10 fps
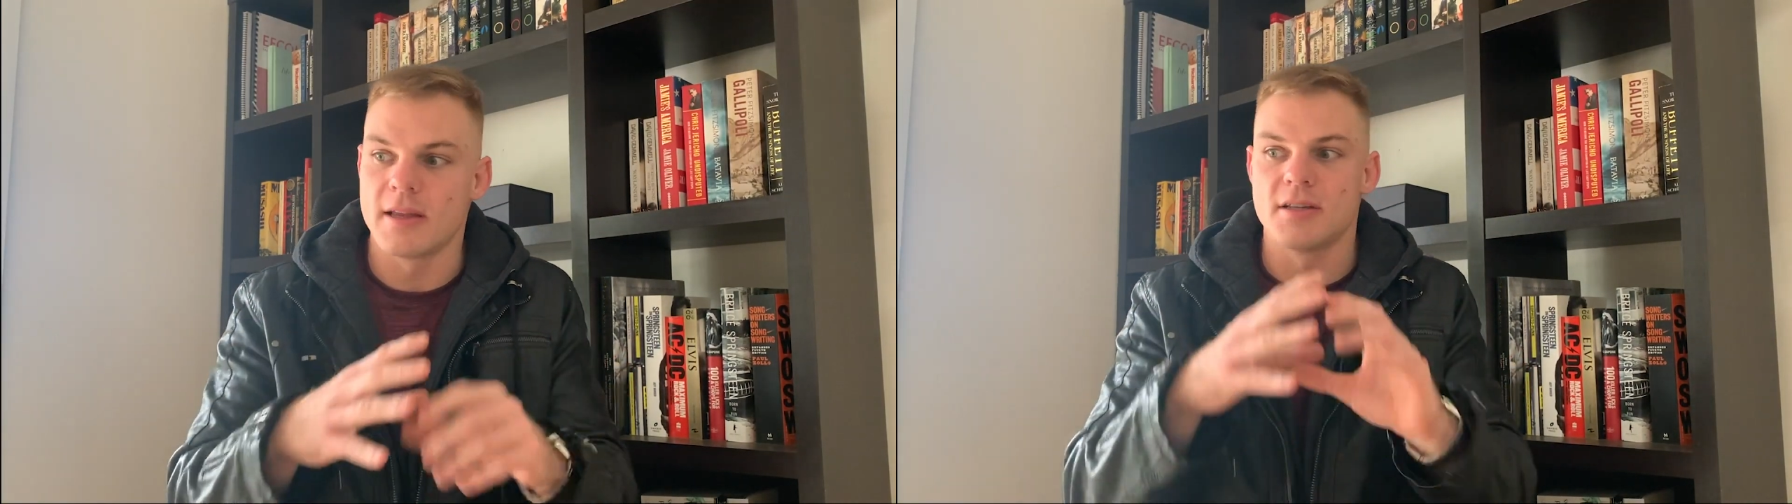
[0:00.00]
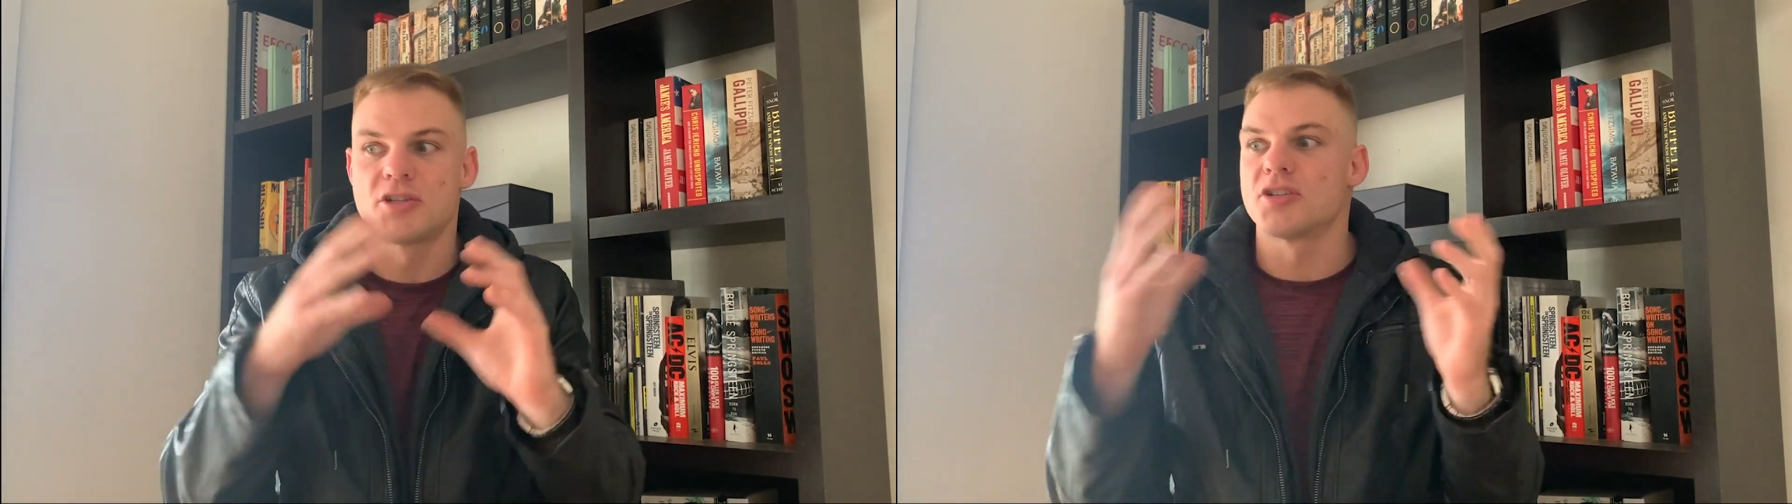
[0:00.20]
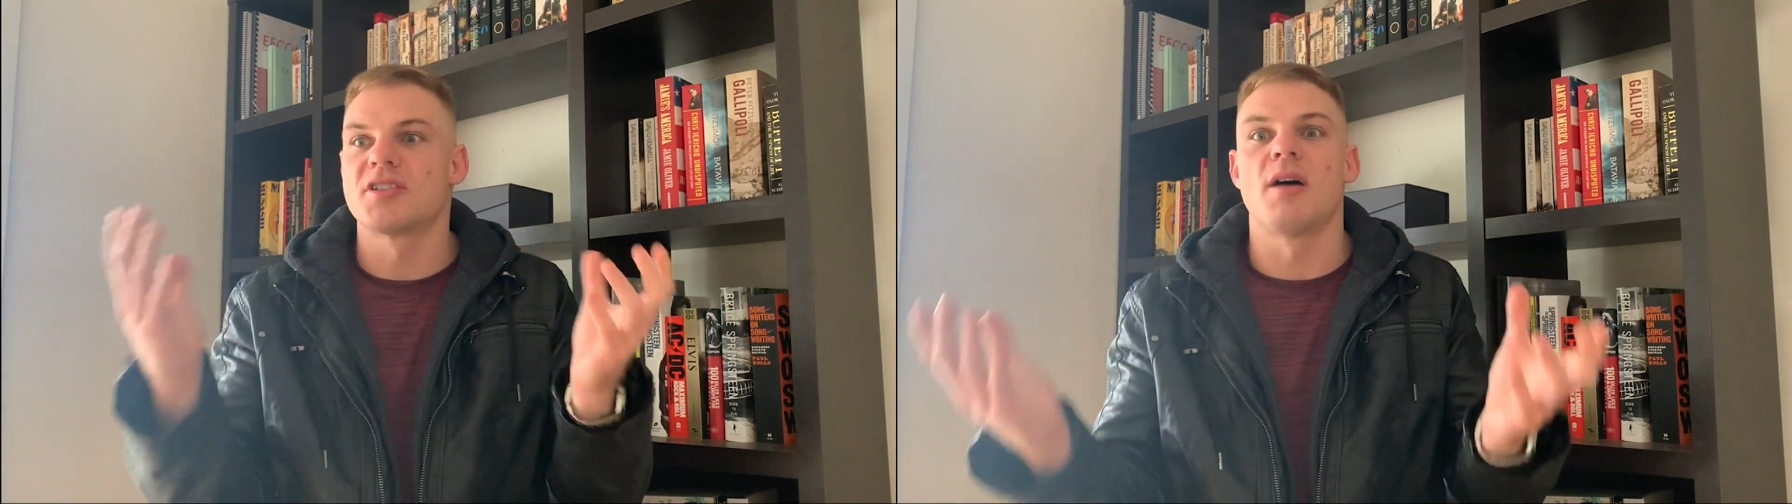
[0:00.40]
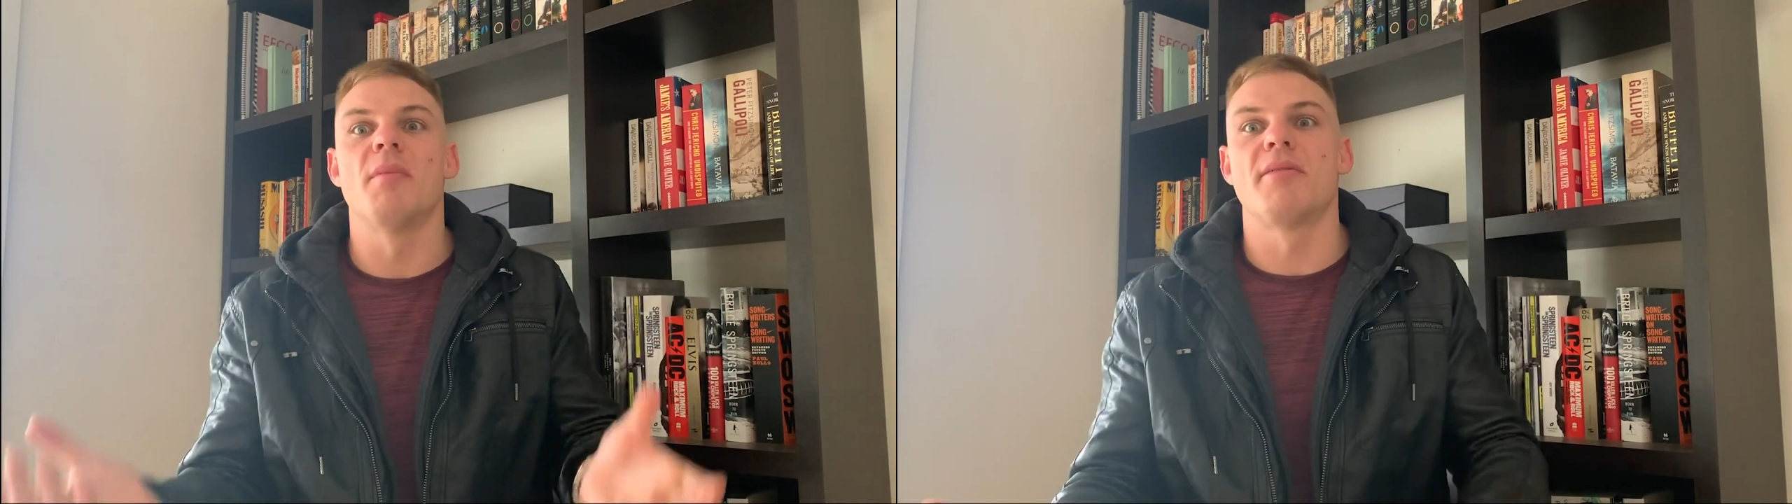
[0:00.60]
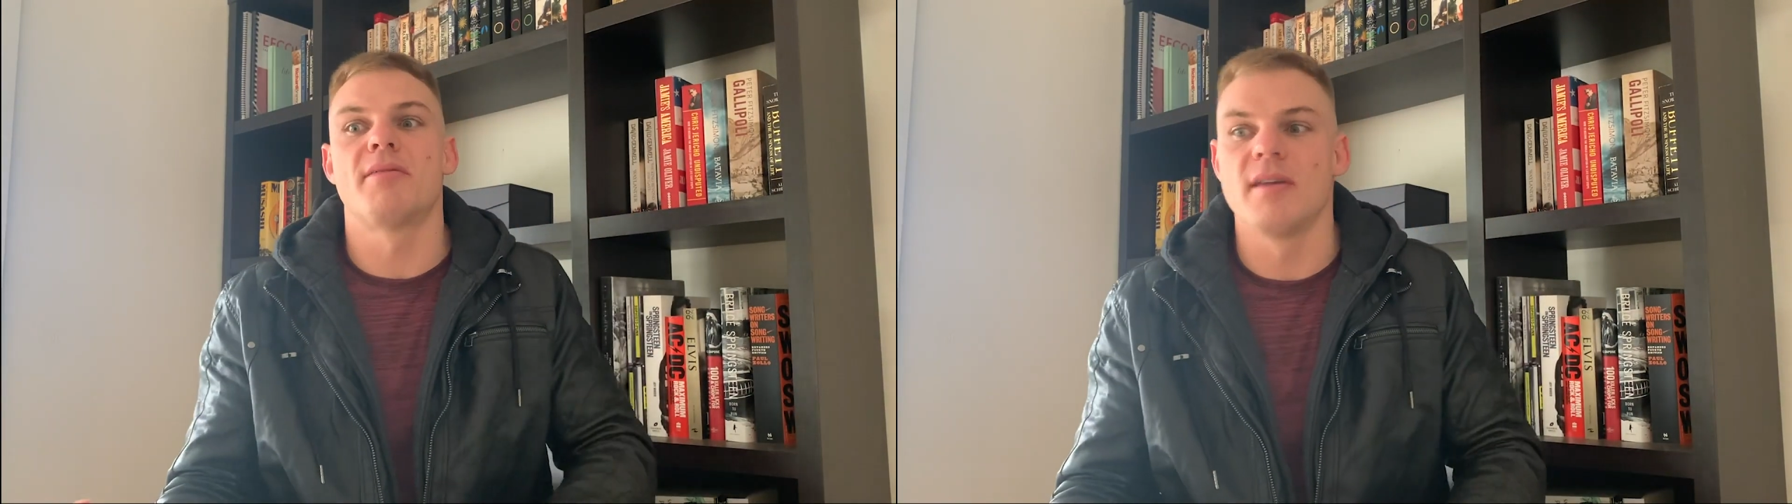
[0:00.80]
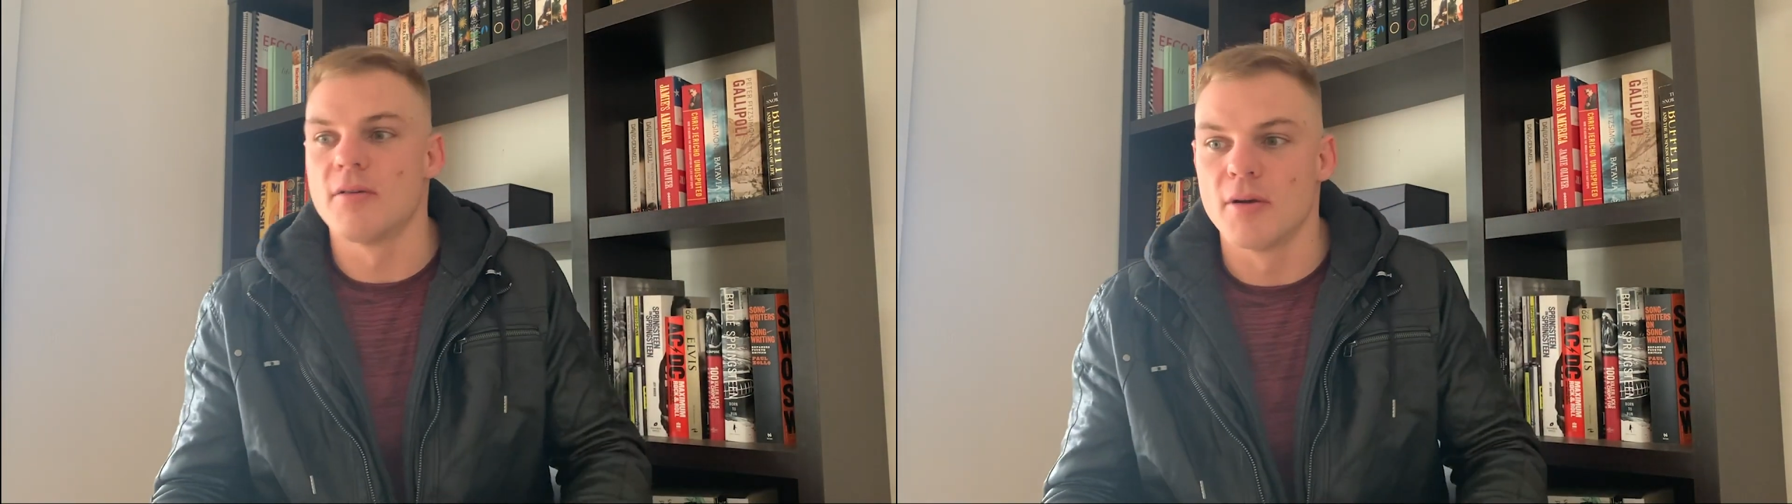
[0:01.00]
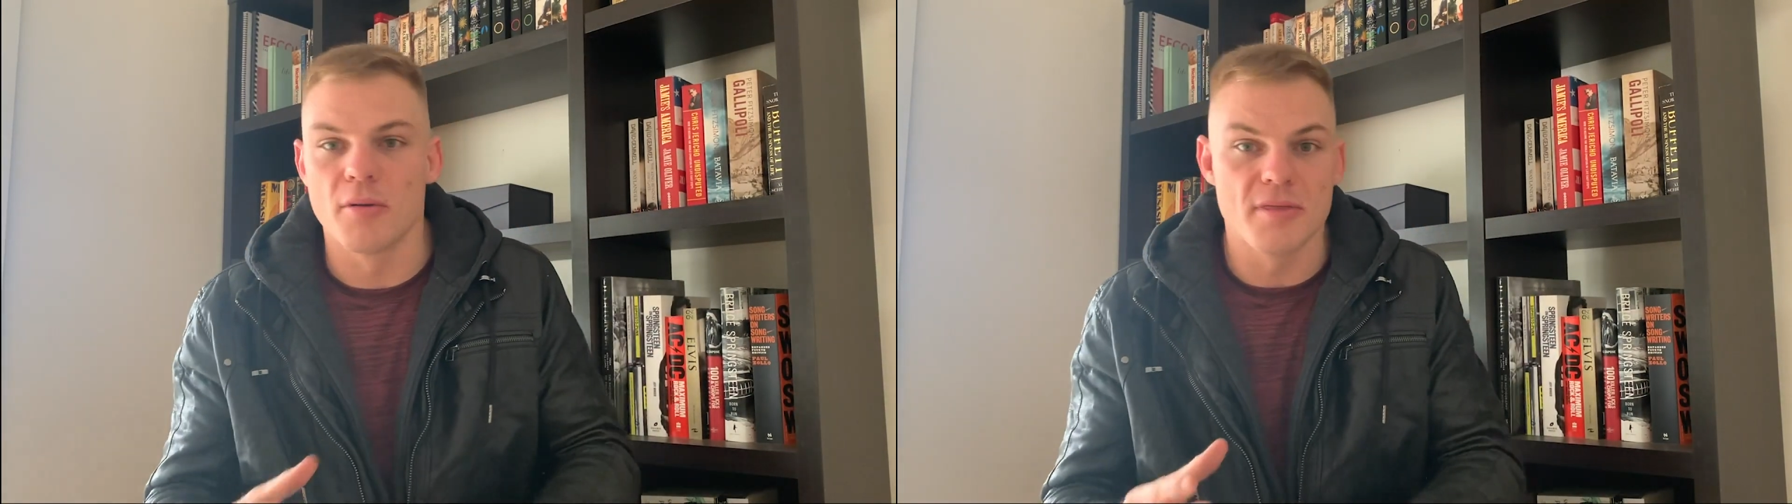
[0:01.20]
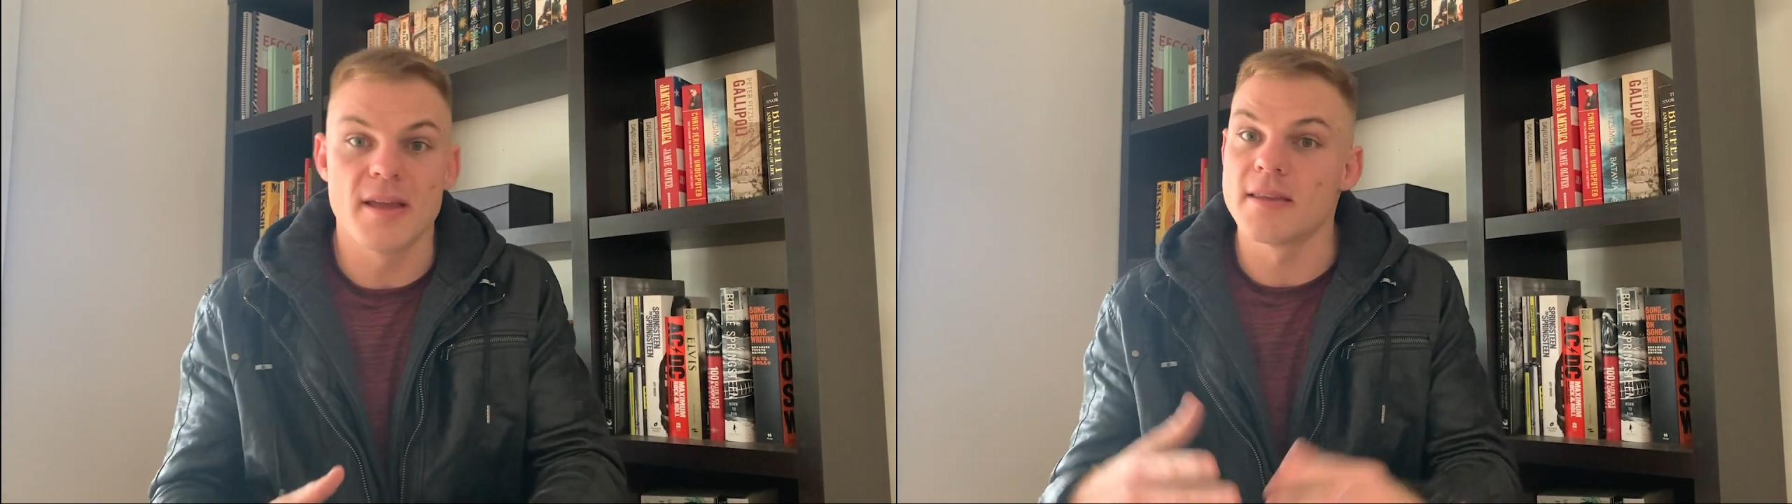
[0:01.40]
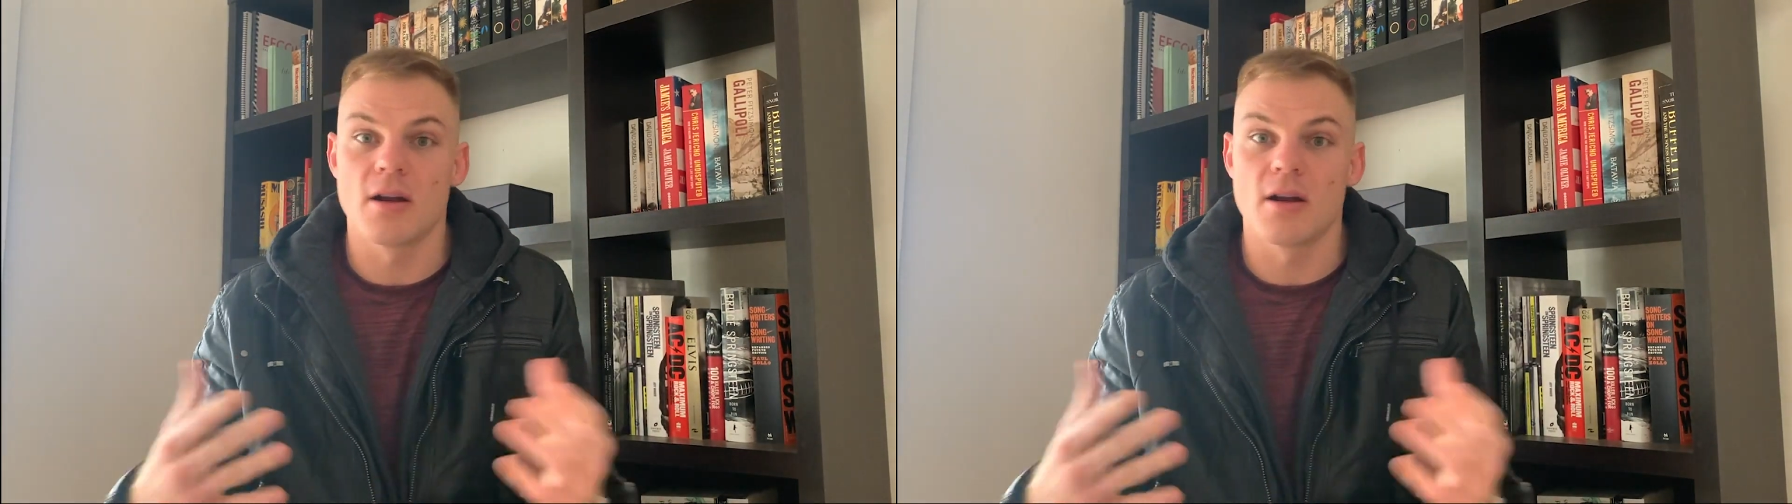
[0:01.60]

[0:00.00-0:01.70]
that it's just some ethereal thing